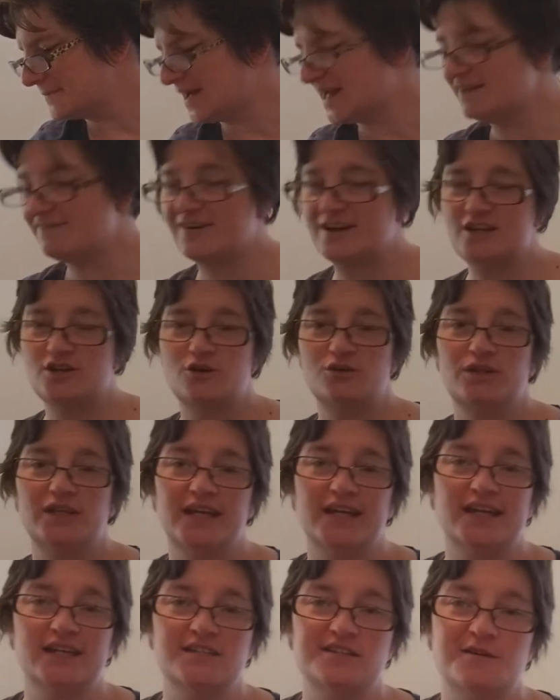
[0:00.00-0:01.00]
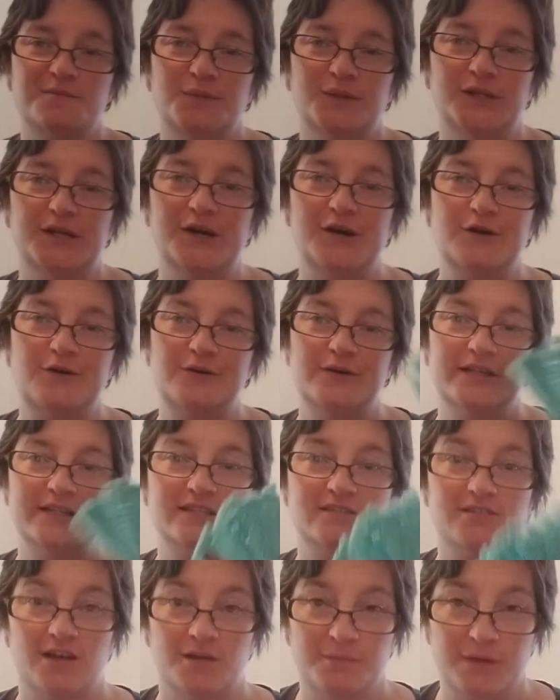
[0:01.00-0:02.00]
If I don't link it down below,
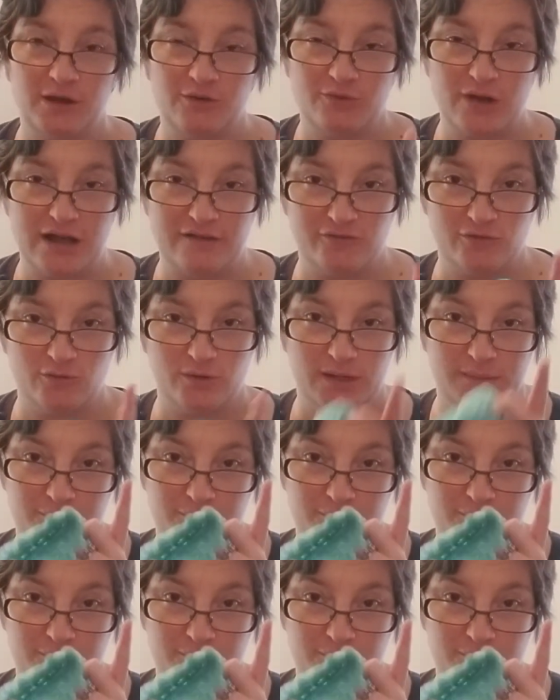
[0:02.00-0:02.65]
it's on my Ravelry